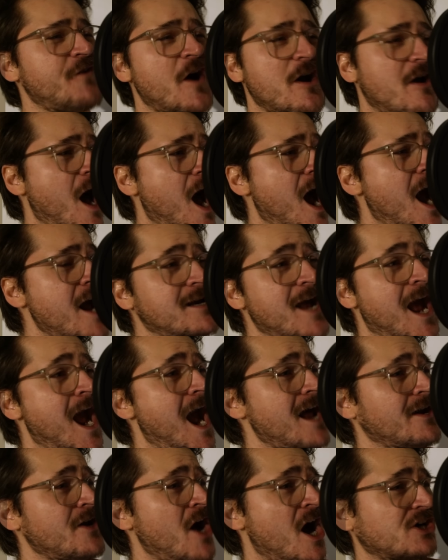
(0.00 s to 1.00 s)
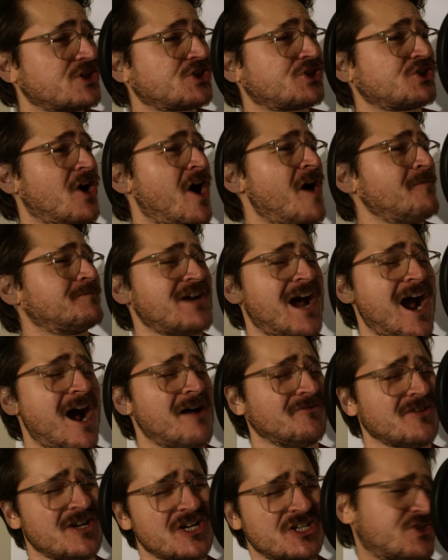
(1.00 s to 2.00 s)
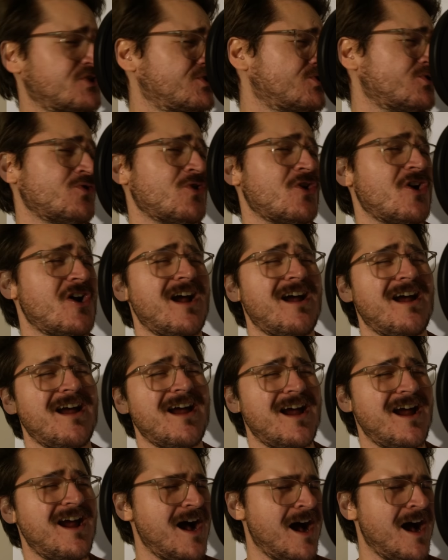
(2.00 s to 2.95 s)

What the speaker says: for I cannot chop down this tree.